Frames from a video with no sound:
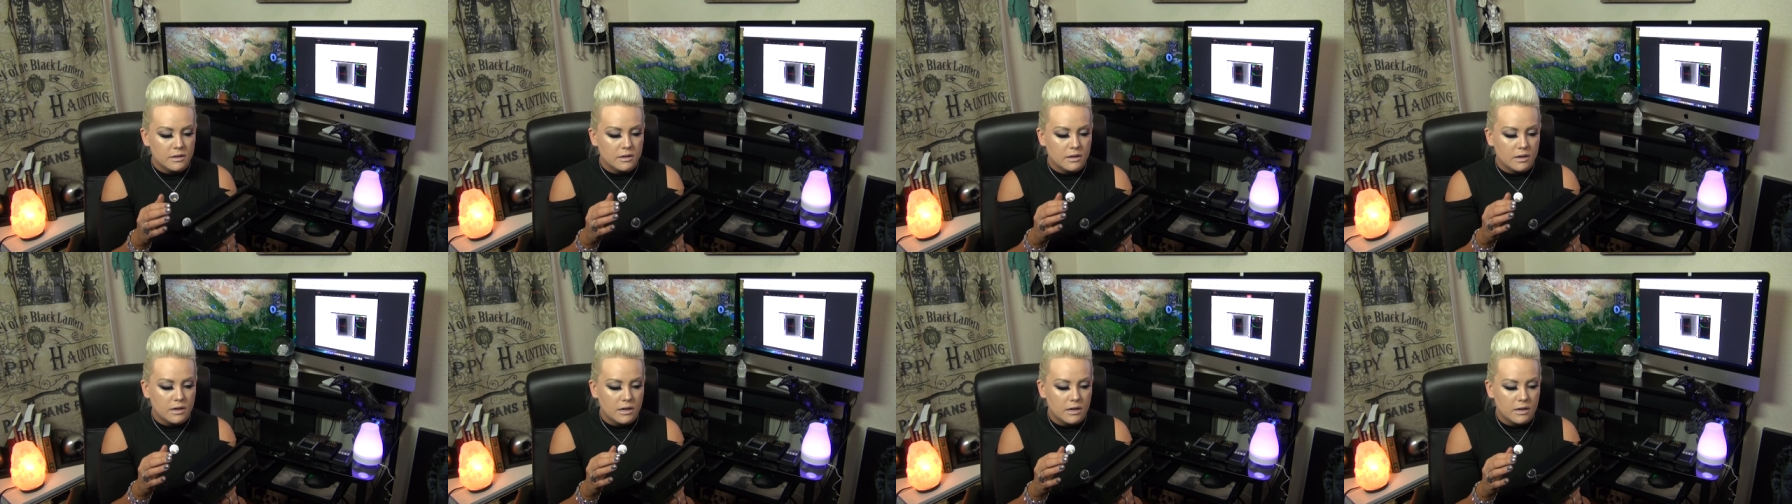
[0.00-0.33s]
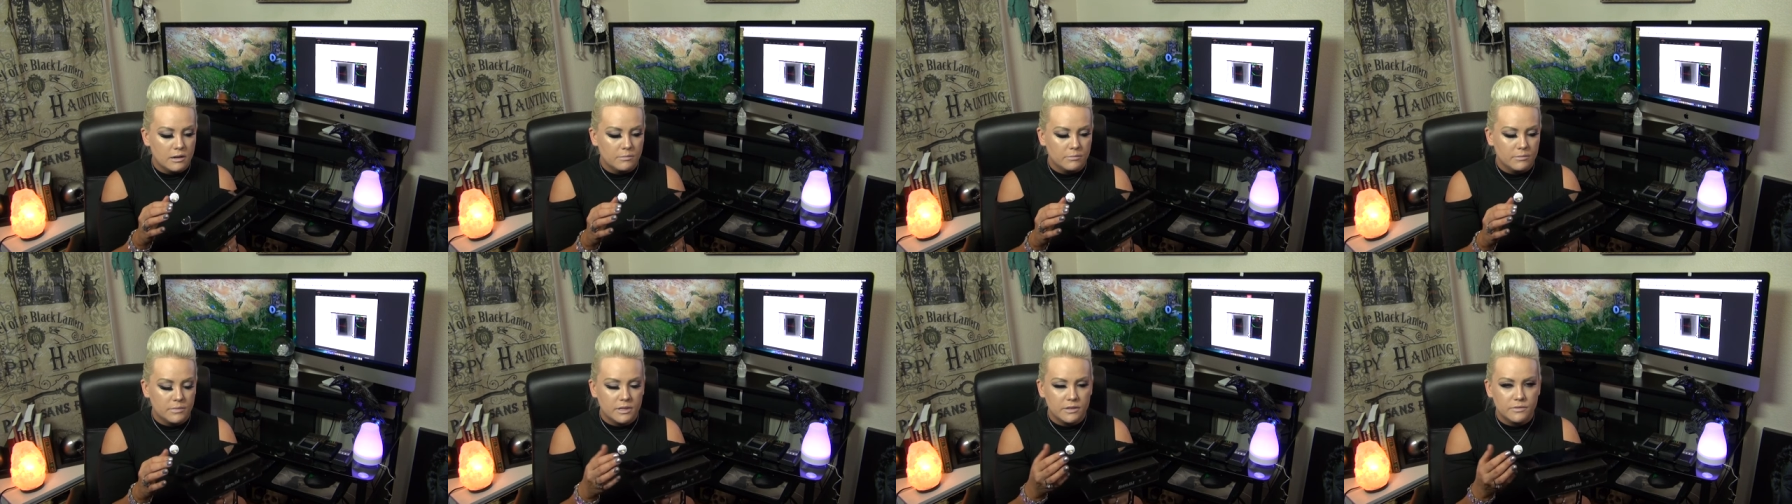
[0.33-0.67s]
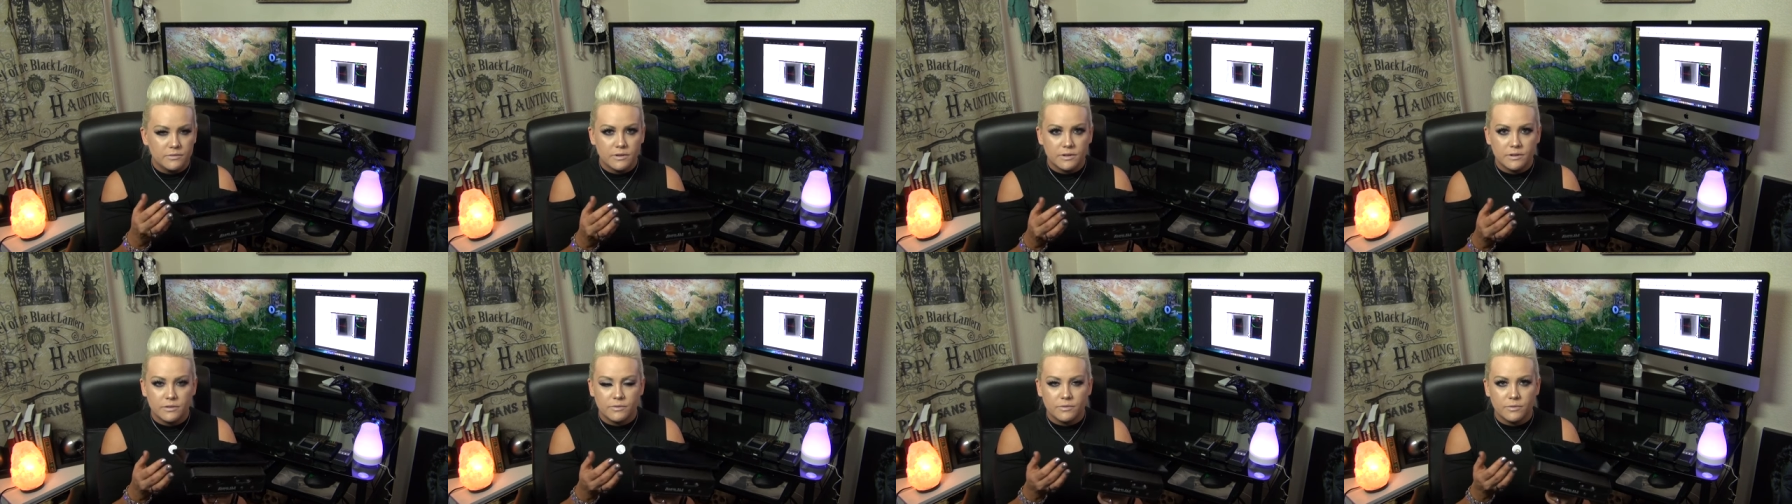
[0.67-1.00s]
um,
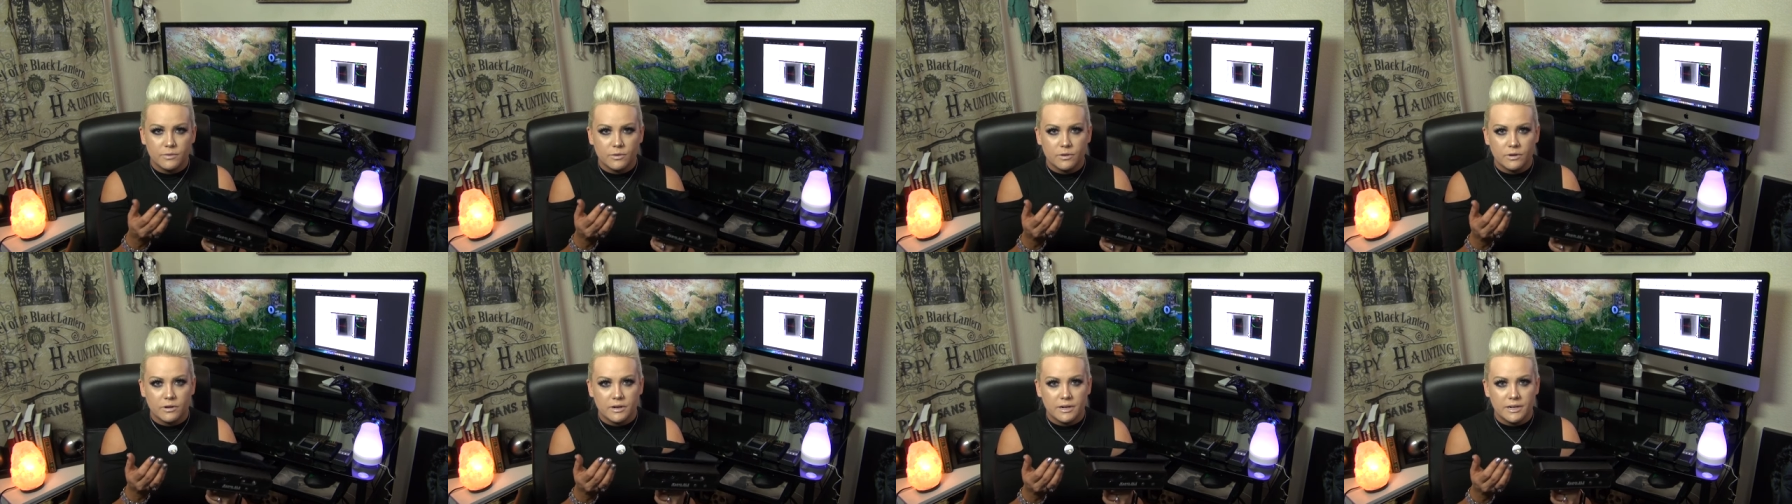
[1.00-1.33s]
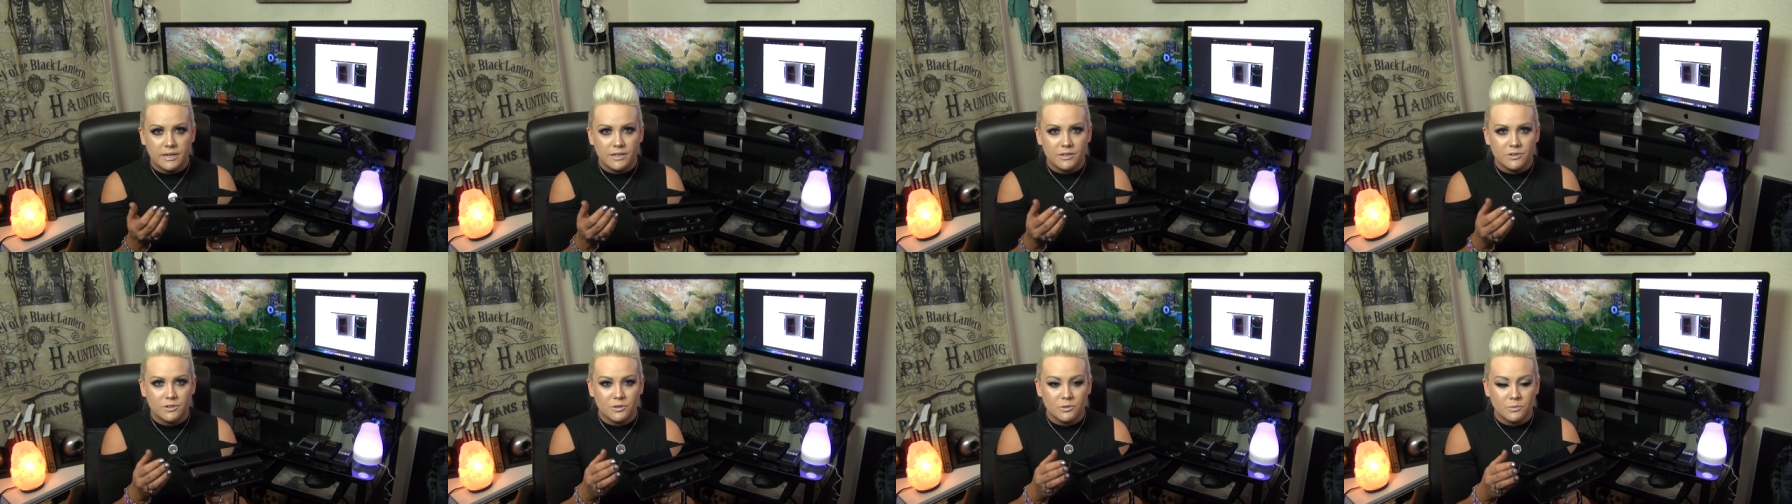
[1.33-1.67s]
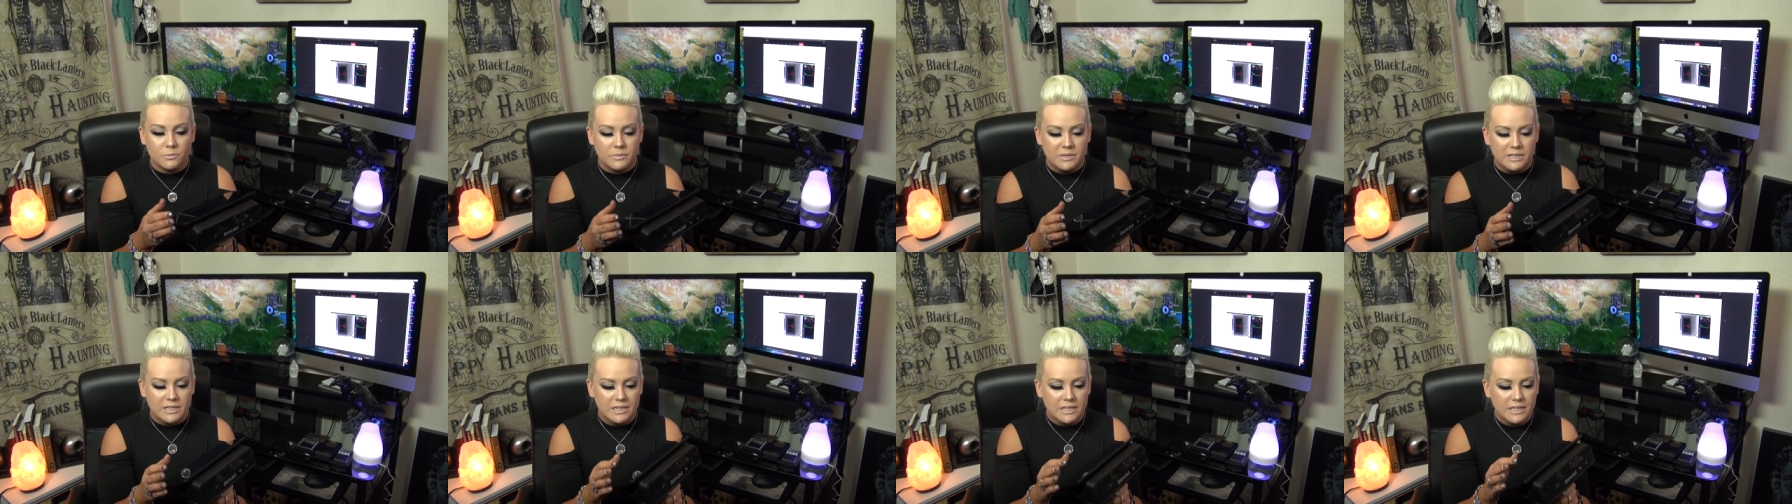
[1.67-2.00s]
even for
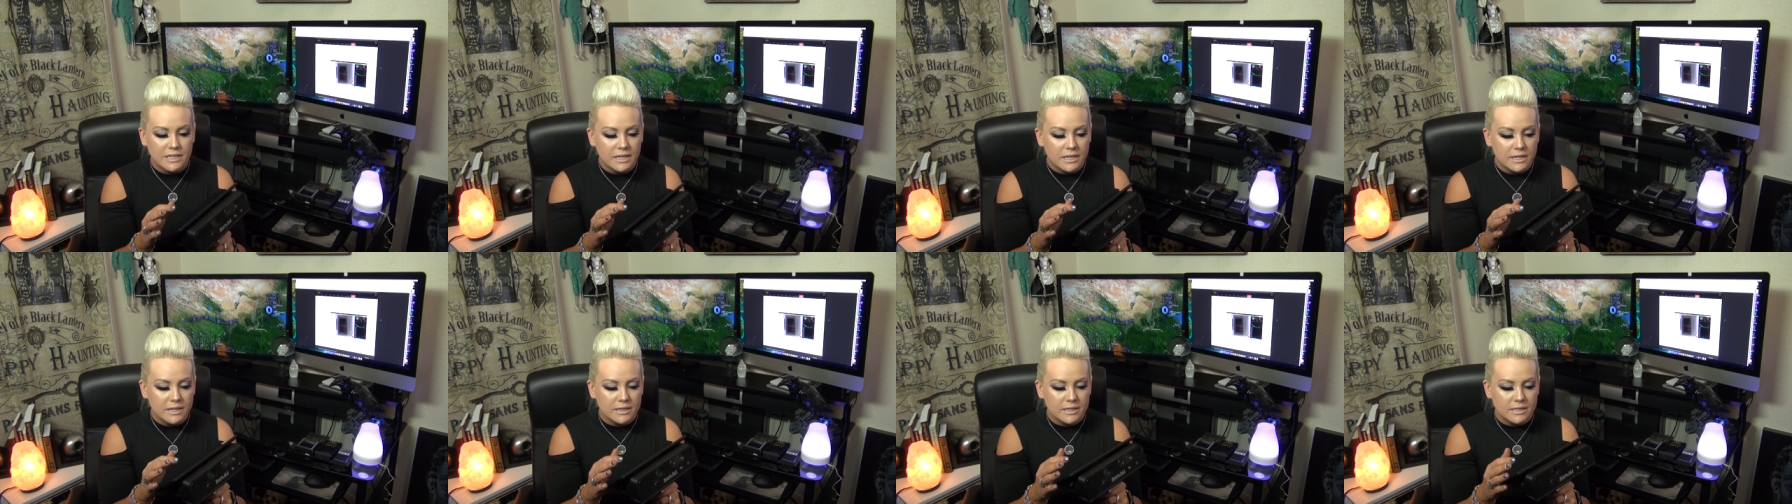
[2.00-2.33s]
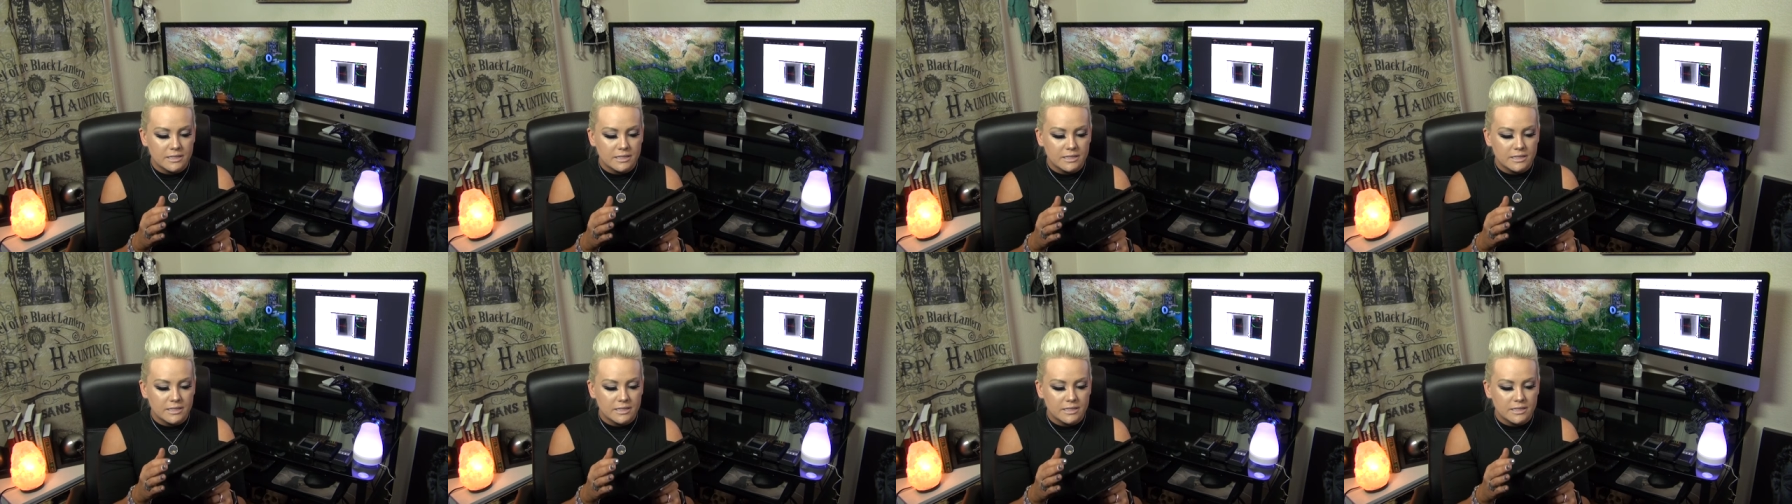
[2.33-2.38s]
intermediate.